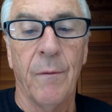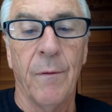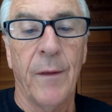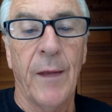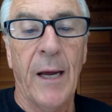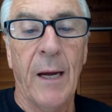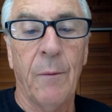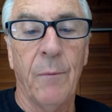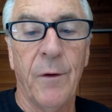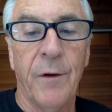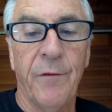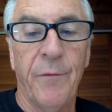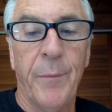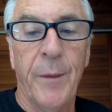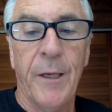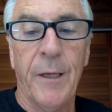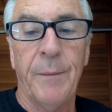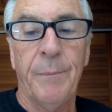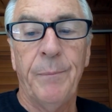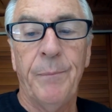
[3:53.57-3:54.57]
That would have
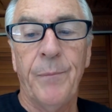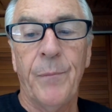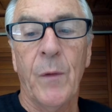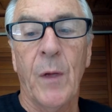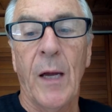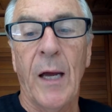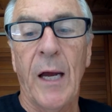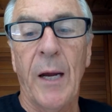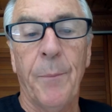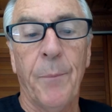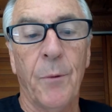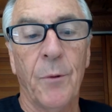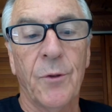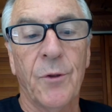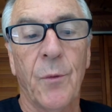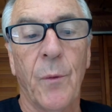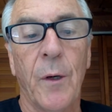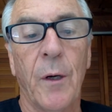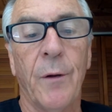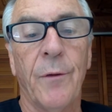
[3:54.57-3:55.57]
been April
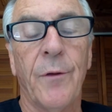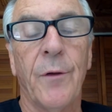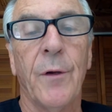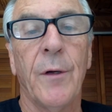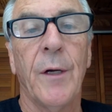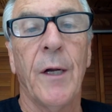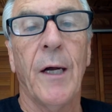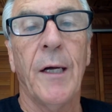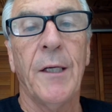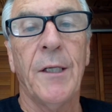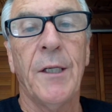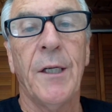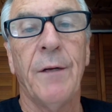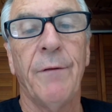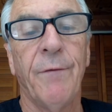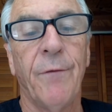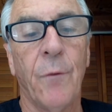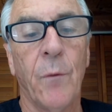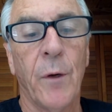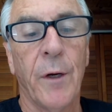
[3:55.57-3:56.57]
12th,
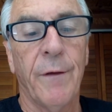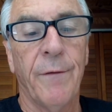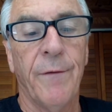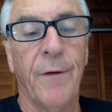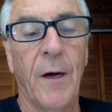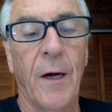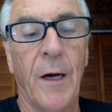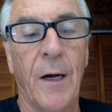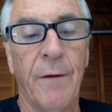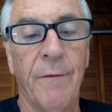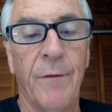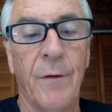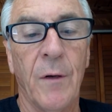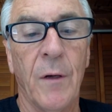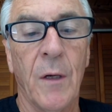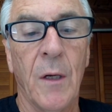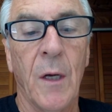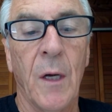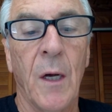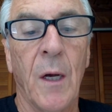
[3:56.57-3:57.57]
1945.
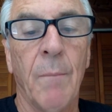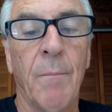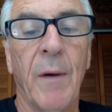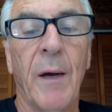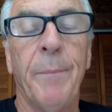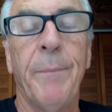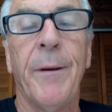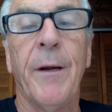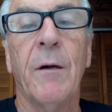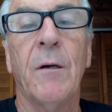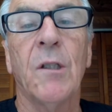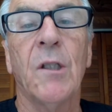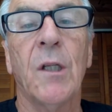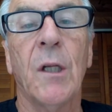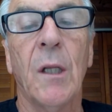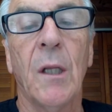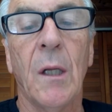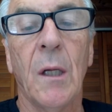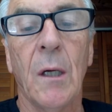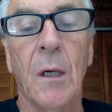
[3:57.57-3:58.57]
My parents
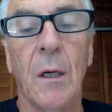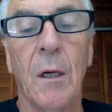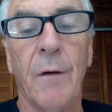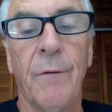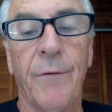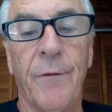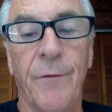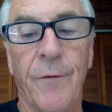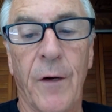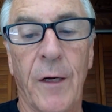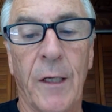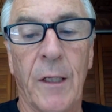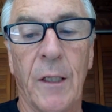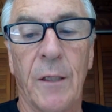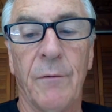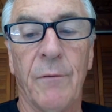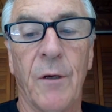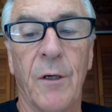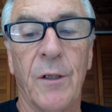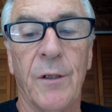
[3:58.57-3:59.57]
loved
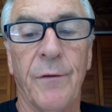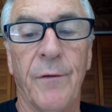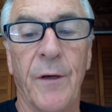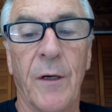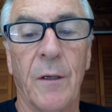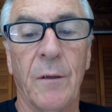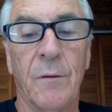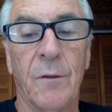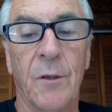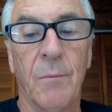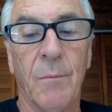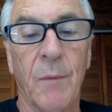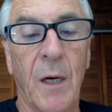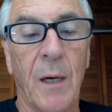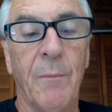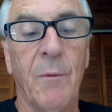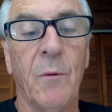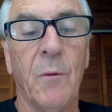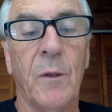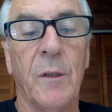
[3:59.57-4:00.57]
Franklin Roosevelt,
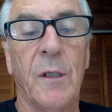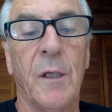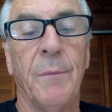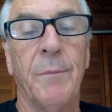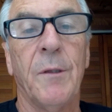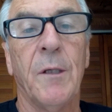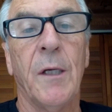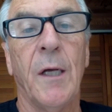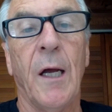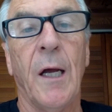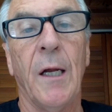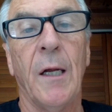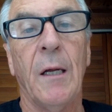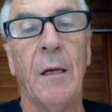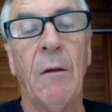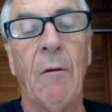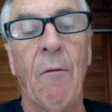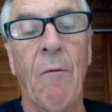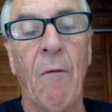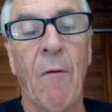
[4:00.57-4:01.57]
Mama was upset.
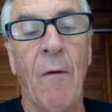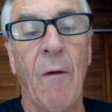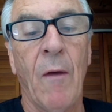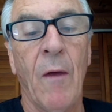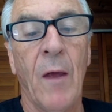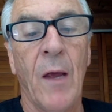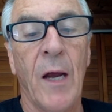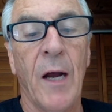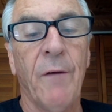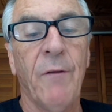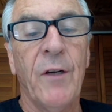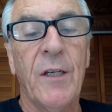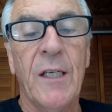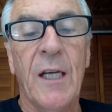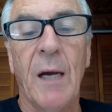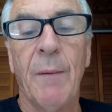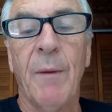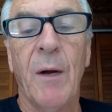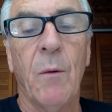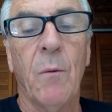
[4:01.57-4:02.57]
Every
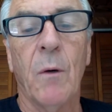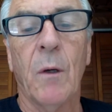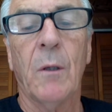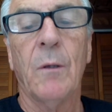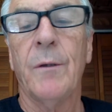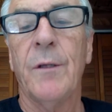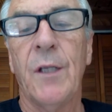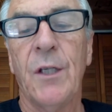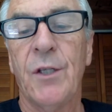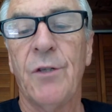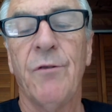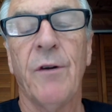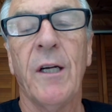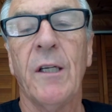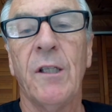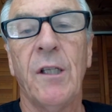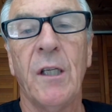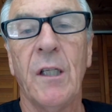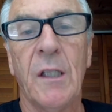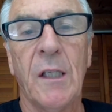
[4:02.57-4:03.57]
time I work on this
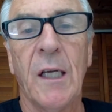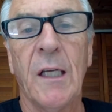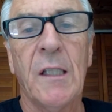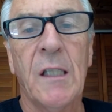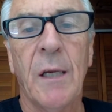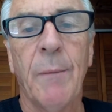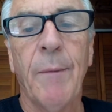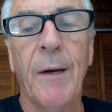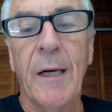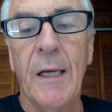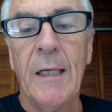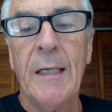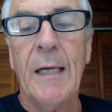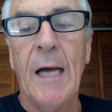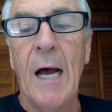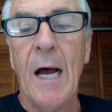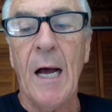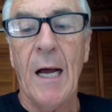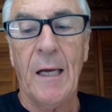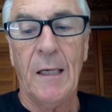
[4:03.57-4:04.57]
dress, she said, somebody
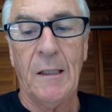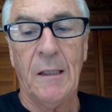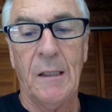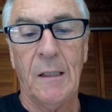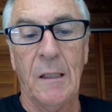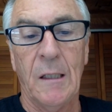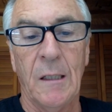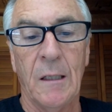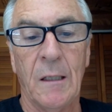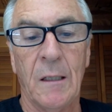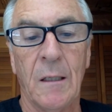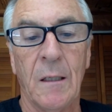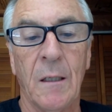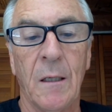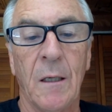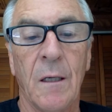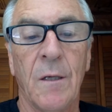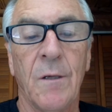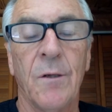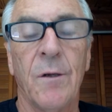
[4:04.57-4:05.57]
dies.
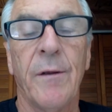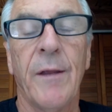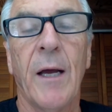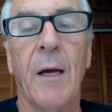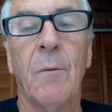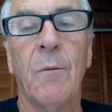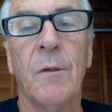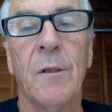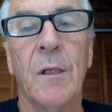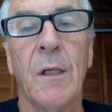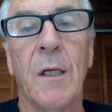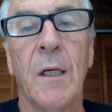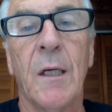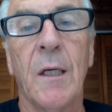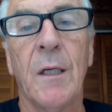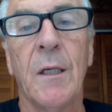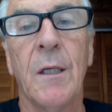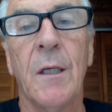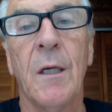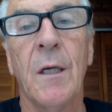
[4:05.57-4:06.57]
So that was the
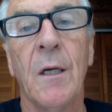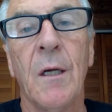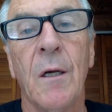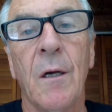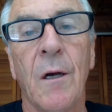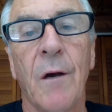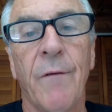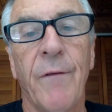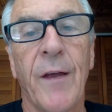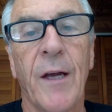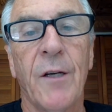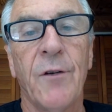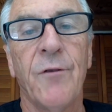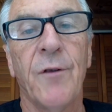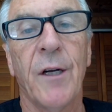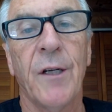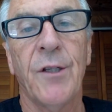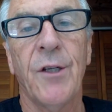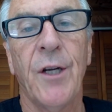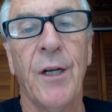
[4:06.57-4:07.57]
end of that
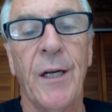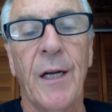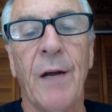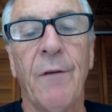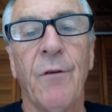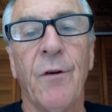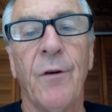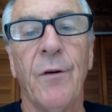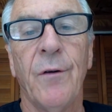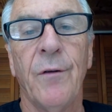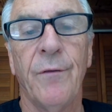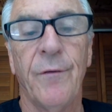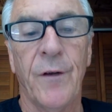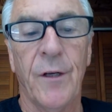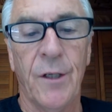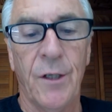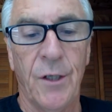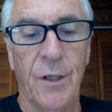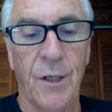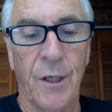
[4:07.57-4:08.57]
dress. She never
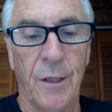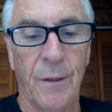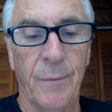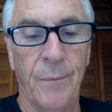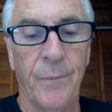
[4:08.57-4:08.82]
finished it.